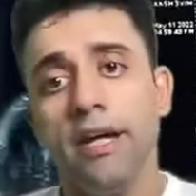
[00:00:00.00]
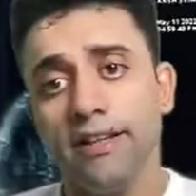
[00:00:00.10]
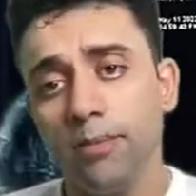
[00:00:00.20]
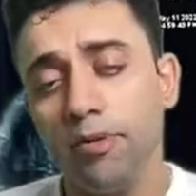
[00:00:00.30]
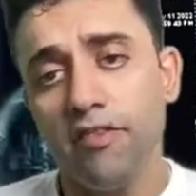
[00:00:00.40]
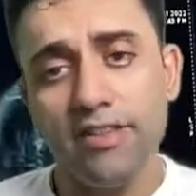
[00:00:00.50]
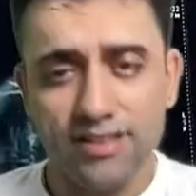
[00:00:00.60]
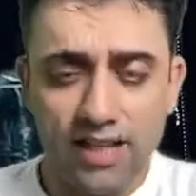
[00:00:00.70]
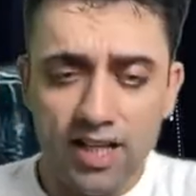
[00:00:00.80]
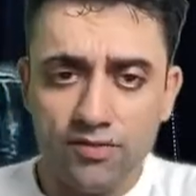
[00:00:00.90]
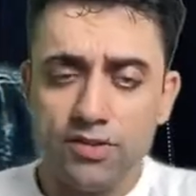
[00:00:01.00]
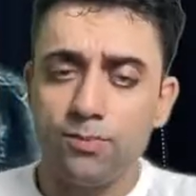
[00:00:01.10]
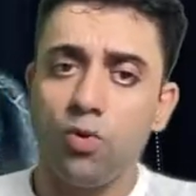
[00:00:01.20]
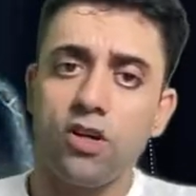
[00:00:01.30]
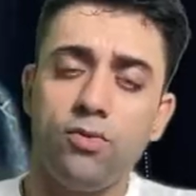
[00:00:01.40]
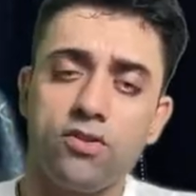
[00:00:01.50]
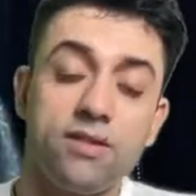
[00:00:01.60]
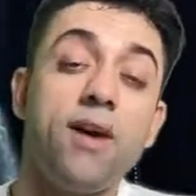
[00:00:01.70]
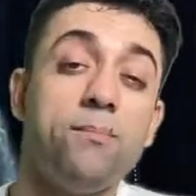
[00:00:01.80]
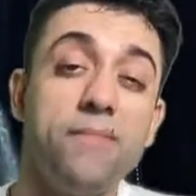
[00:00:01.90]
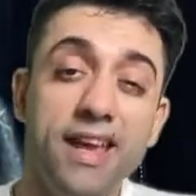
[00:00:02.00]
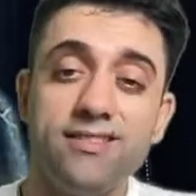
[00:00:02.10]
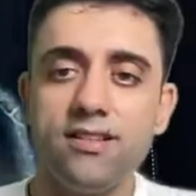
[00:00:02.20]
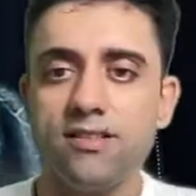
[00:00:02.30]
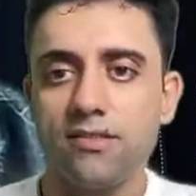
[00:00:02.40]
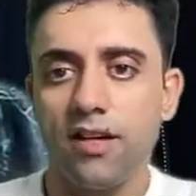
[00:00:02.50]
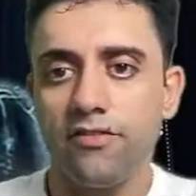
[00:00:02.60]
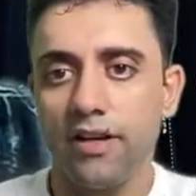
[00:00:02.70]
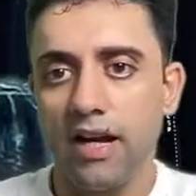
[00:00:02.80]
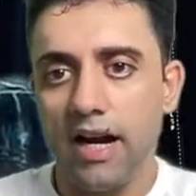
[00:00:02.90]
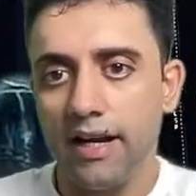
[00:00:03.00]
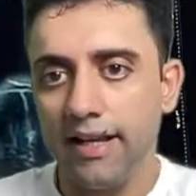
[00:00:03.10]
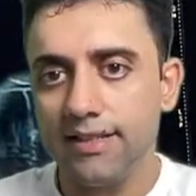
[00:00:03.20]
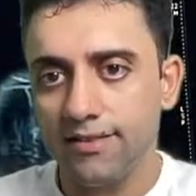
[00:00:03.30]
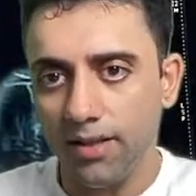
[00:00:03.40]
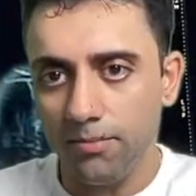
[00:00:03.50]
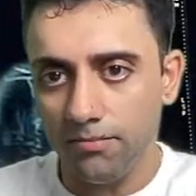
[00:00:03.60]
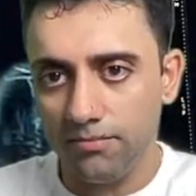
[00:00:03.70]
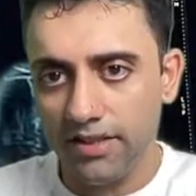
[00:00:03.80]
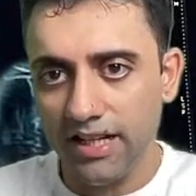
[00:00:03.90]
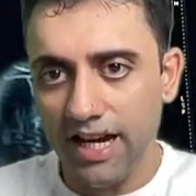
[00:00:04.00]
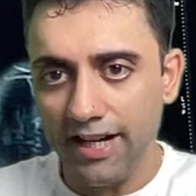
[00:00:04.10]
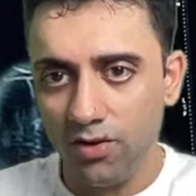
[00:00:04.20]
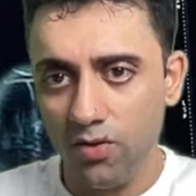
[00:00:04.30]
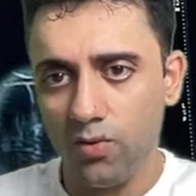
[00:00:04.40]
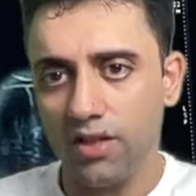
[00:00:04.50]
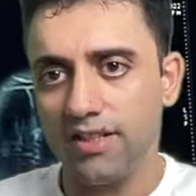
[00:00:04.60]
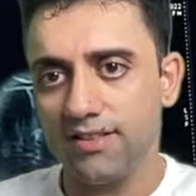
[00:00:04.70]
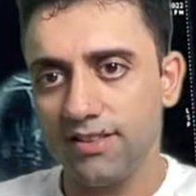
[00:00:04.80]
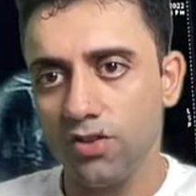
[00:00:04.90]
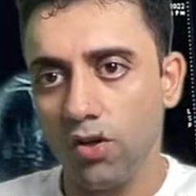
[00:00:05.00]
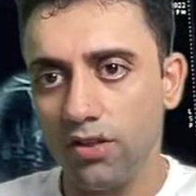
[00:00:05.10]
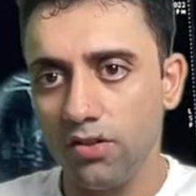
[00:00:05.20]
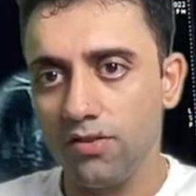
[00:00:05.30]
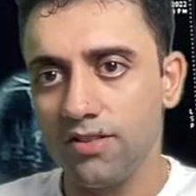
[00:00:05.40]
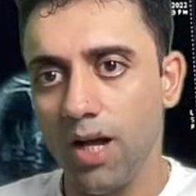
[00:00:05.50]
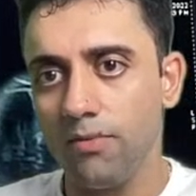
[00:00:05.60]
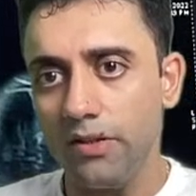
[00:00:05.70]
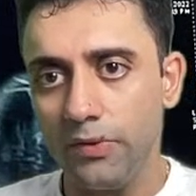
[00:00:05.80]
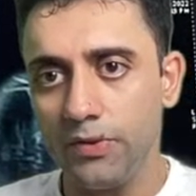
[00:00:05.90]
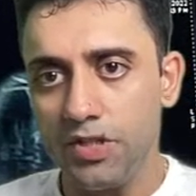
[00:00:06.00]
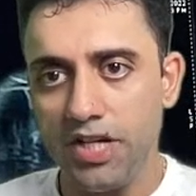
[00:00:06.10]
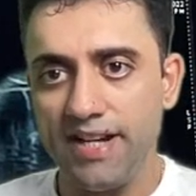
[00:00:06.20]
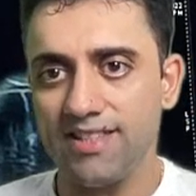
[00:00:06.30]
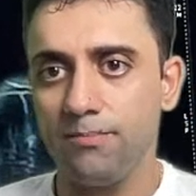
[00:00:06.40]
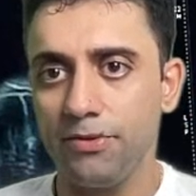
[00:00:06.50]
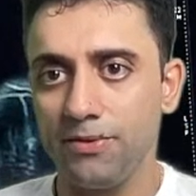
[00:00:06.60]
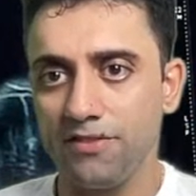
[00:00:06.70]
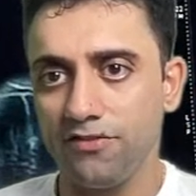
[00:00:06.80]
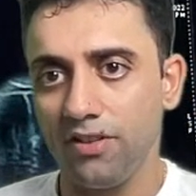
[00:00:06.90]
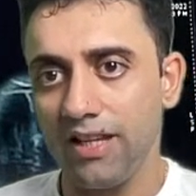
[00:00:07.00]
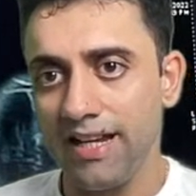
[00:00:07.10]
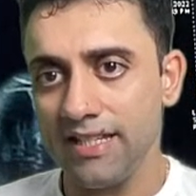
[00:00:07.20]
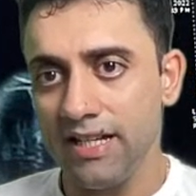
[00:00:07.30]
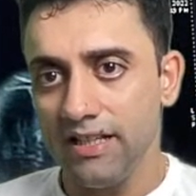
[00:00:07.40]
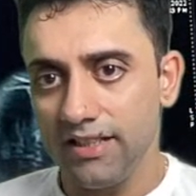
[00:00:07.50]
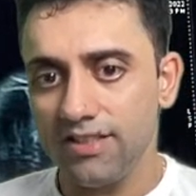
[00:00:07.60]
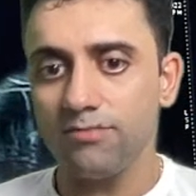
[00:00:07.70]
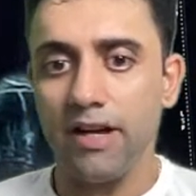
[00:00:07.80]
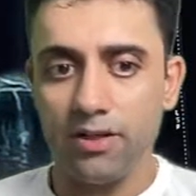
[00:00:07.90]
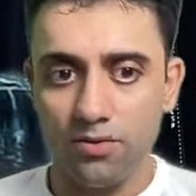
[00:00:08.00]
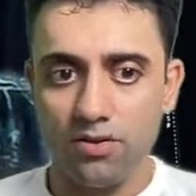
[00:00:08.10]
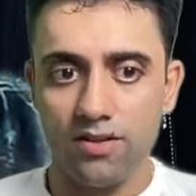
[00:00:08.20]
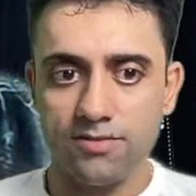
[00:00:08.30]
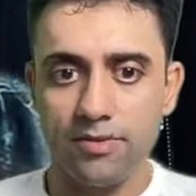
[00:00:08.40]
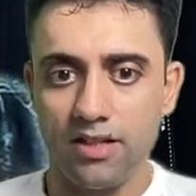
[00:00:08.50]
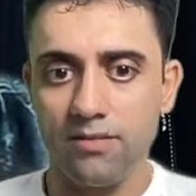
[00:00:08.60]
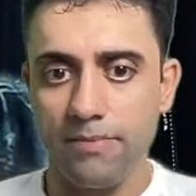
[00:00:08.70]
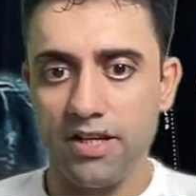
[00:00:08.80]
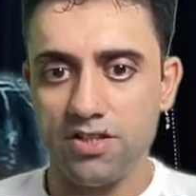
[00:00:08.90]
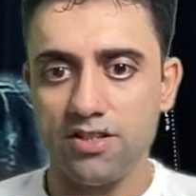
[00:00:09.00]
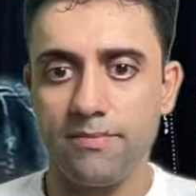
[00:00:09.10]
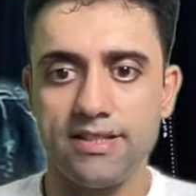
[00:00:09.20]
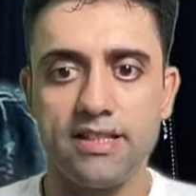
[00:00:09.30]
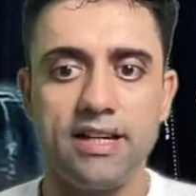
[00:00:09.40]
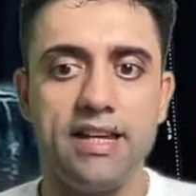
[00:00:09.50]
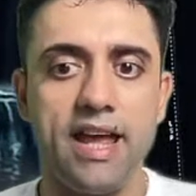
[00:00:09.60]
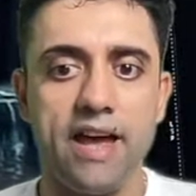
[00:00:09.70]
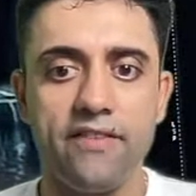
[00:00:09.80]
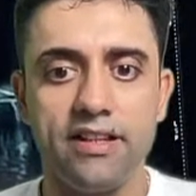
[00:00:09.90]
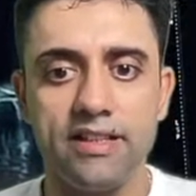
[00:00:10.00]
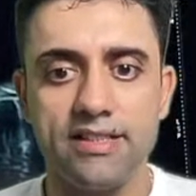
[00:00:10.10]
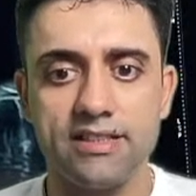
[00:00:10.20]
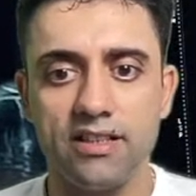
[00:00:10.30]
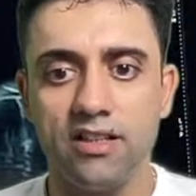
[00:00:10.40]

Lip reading: In the previous class, we spoke about some amazing stuff regarding something. I don't know what is this. Dr. Osama, could you share some beautiful light? This is my own hospital patient basically having this